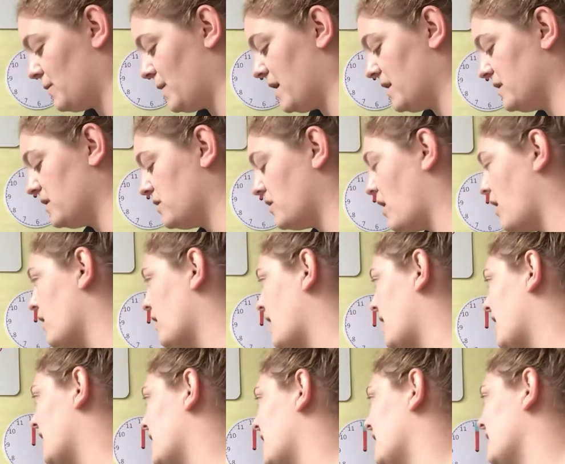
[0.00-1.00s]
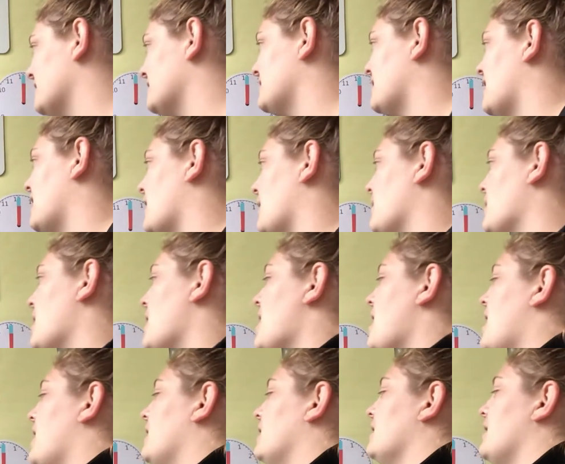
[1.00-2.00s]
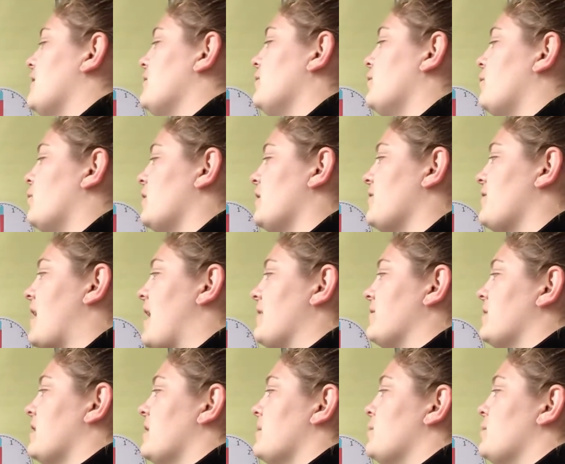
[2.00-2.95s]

my start. I got to get it set up at 11:45.